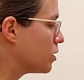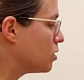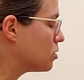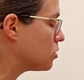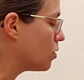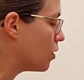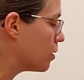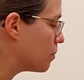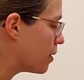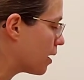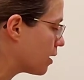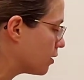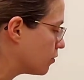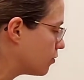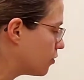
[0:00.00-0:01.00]
just going back
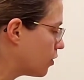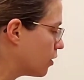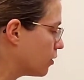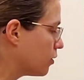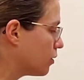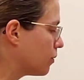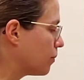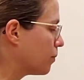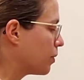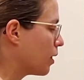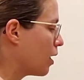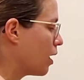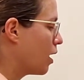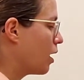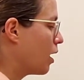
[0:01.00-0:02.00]
and forth.
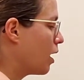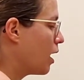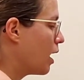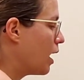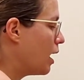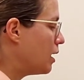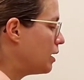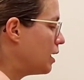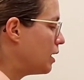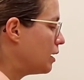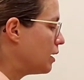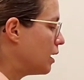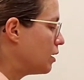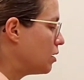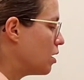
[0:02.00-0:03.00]
And
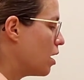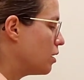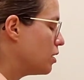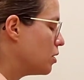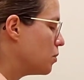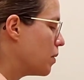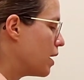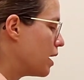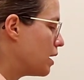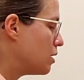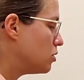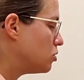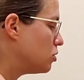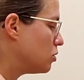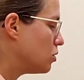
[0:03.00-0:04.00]
then another
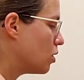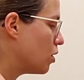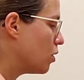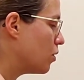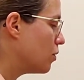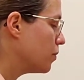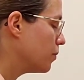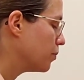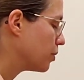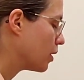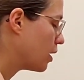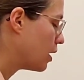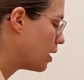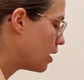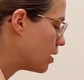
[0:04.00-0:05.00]
way to go
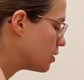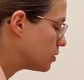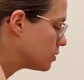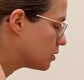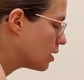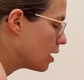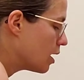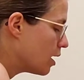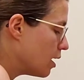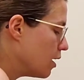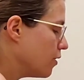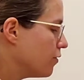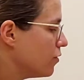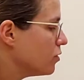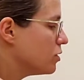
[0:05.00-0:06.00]
is,
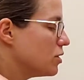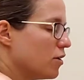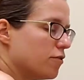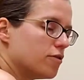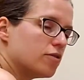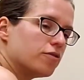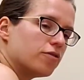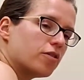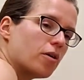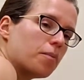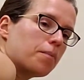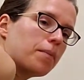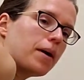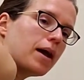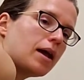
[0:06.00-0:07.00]
if you suffer
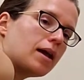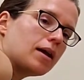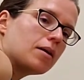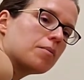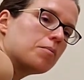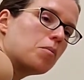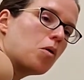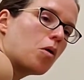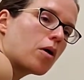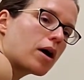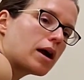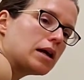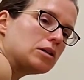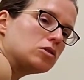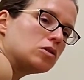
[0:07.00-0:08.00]
from pain more
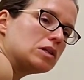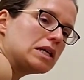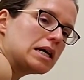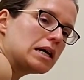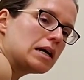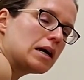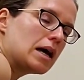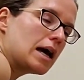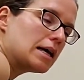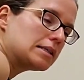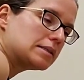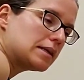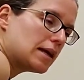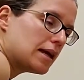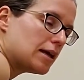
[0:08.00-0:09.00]
into the
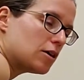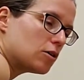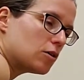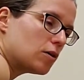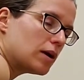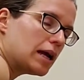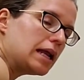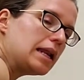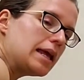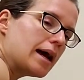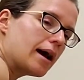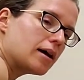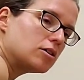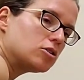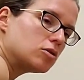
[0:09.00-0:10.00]

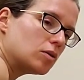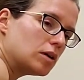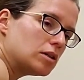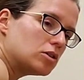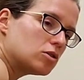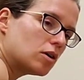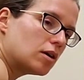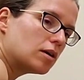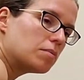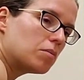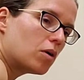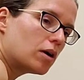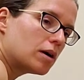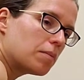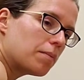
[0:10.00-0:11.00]
sacroiliac joints or
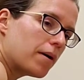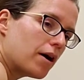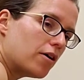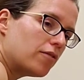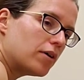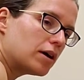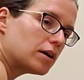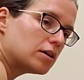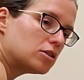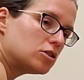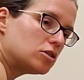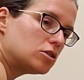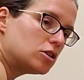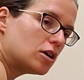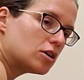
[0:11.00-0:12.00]
more the pelvic
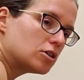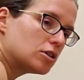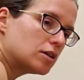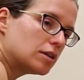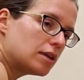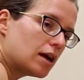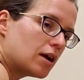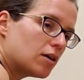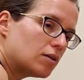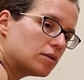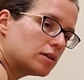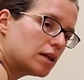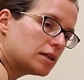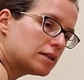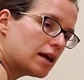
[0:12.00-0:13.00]
junction there on
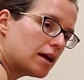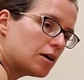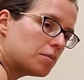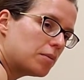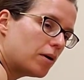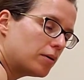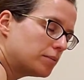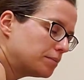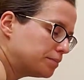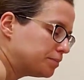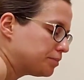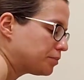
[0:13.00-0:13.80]
the tailbone,